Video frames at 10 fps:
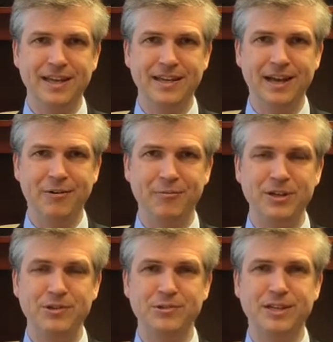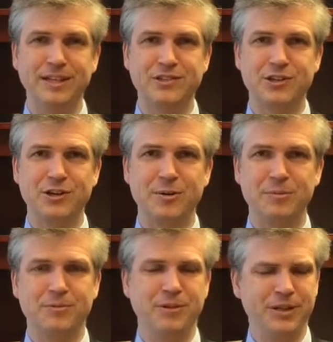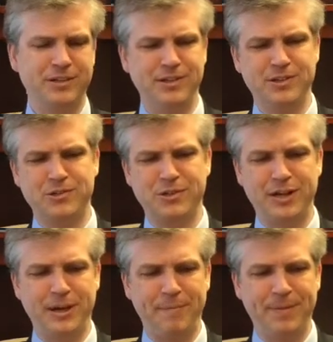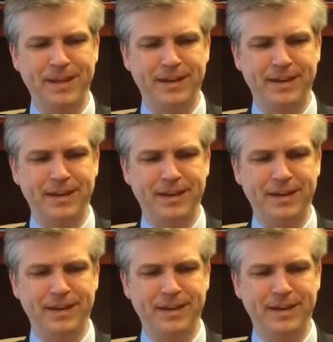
Now, we use that term really to describe